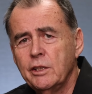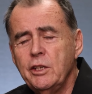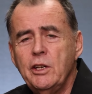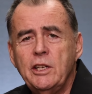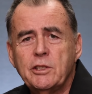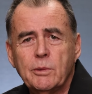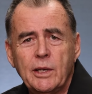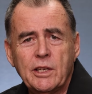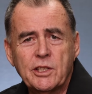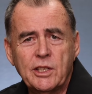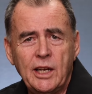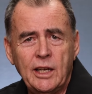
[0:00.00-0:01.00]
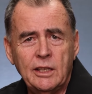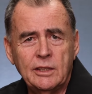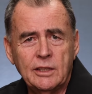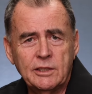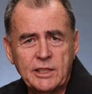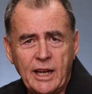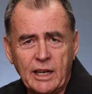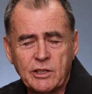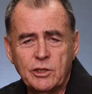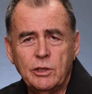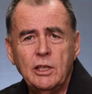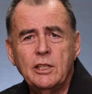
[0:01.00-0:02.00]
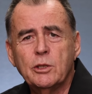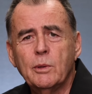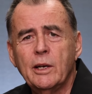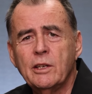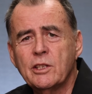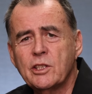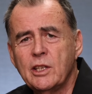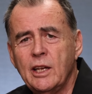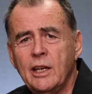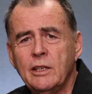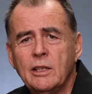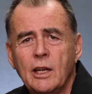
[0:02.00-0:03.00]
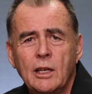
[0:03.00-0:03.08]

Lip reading: You need to understand tax. You need to understand